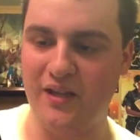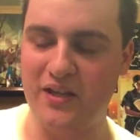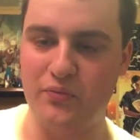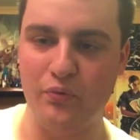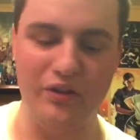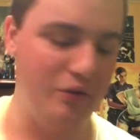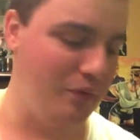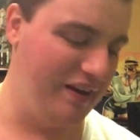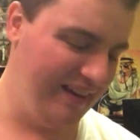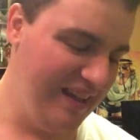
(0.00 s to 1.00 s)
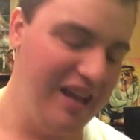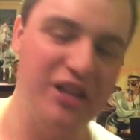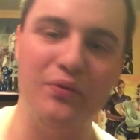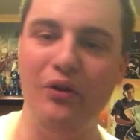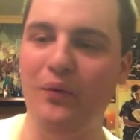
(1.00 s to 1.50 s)
it's really weird.
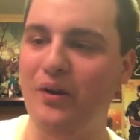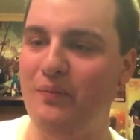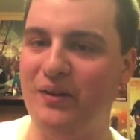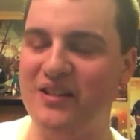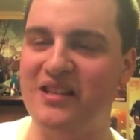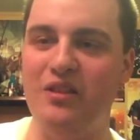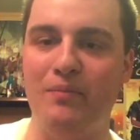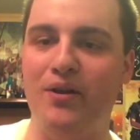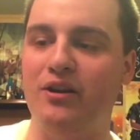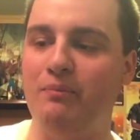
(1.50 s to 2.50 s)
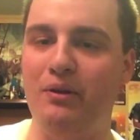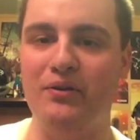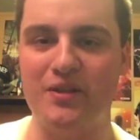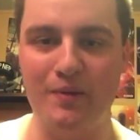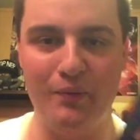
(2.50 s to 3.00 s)
It's really weird because then the manga
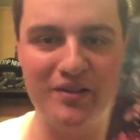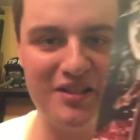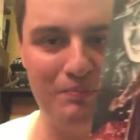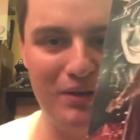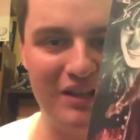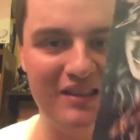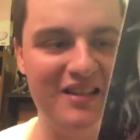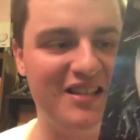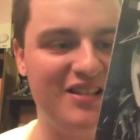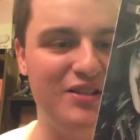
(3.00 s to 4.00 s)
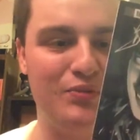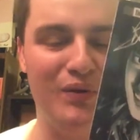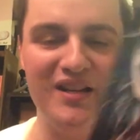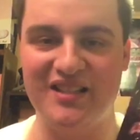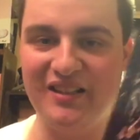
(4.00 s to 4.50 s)
purist in me wants to pick this because it's
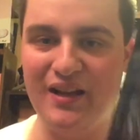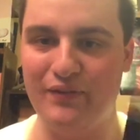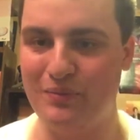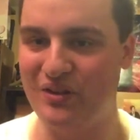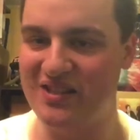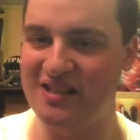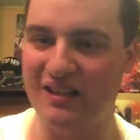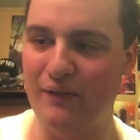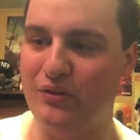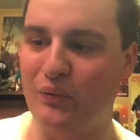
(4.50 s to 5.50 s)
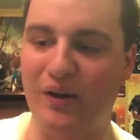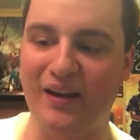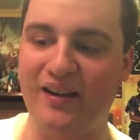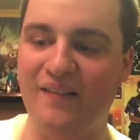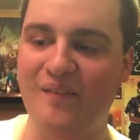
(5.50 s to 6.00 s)
right to left, but this is left to
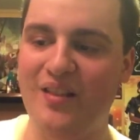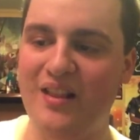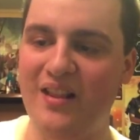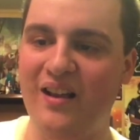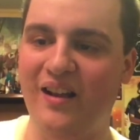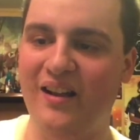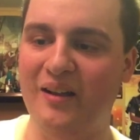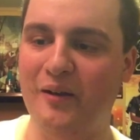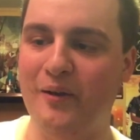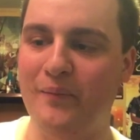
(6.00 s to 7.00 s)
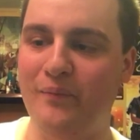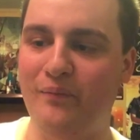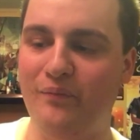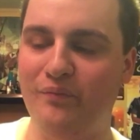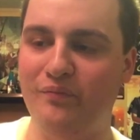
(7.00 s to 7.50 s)
right. I
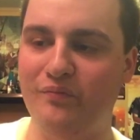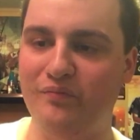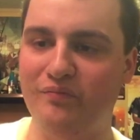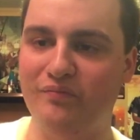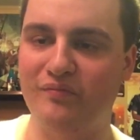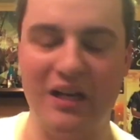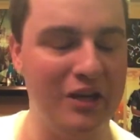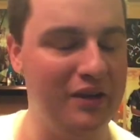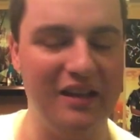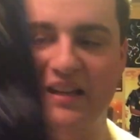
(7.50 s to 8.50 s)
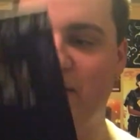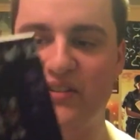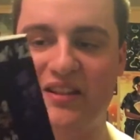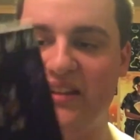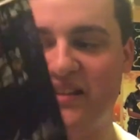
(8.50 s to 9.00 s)
gotta give it
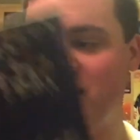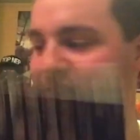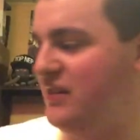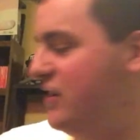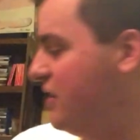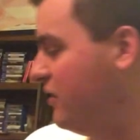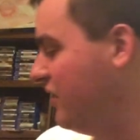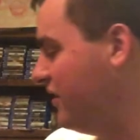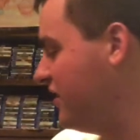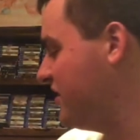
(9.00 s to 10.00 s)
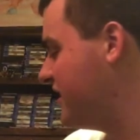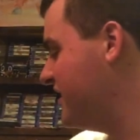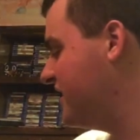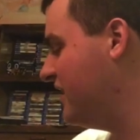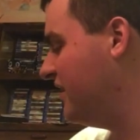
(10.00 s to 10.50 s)
to this, just
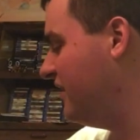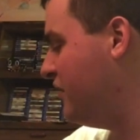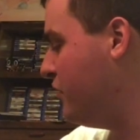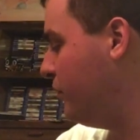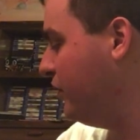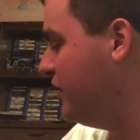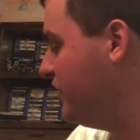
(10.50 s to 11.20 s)
because they really